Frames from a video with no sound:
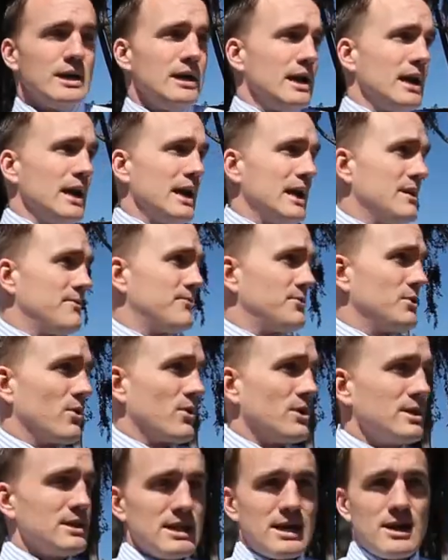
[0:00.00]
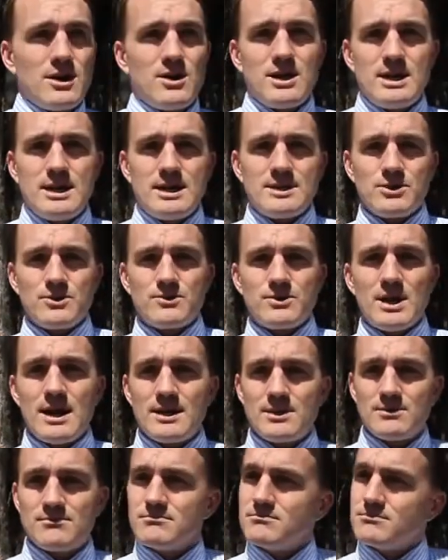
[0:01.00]
if you're in the area and you're not,
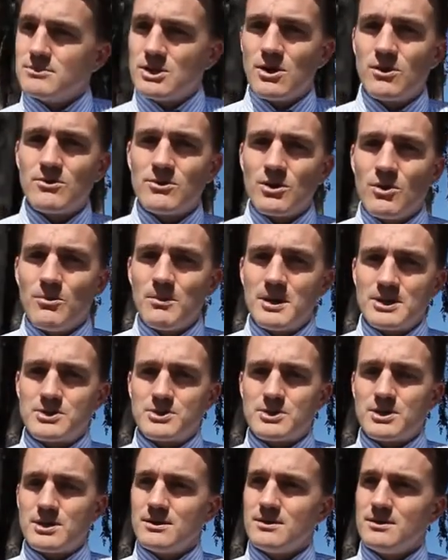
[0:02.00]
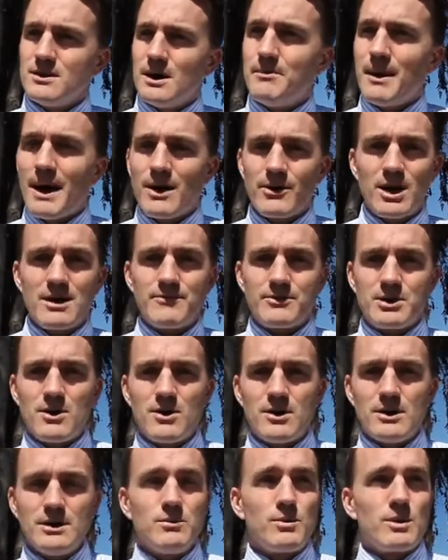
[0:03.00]
you don't know much about
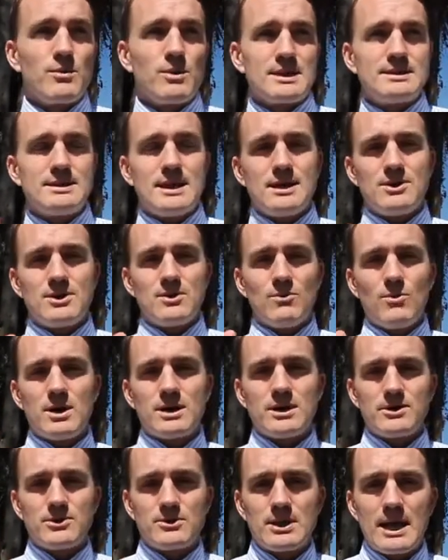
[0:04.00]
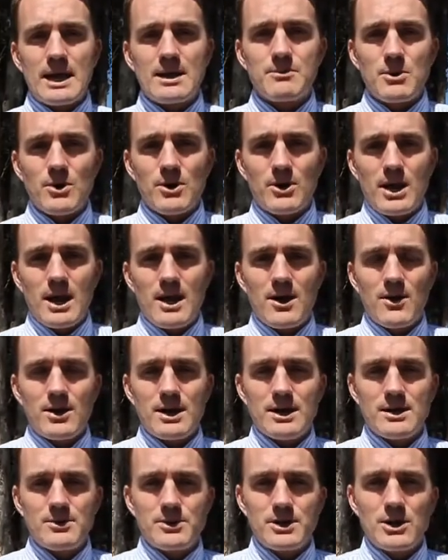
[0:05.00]
Aviara, we want to take you to one other landmark
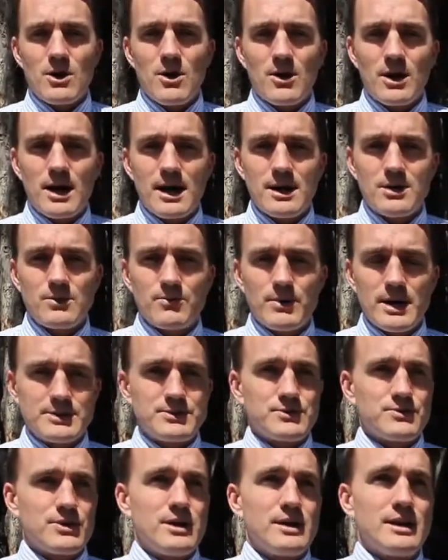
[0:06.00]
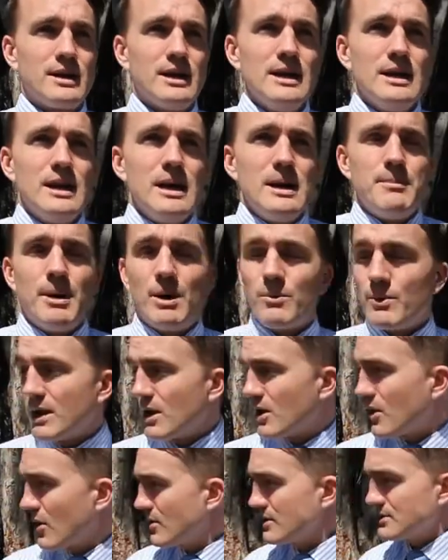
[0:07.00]
area, the Argyle restaurant, but we
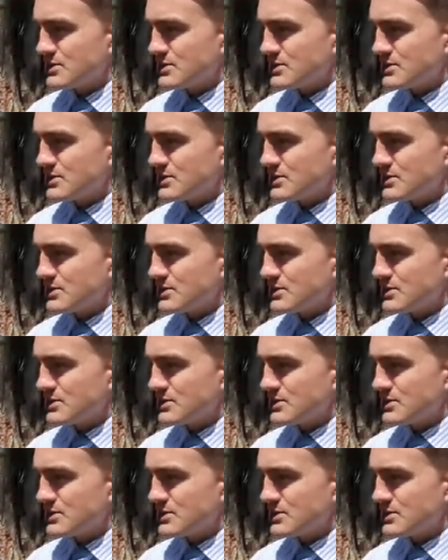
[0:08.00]
encourage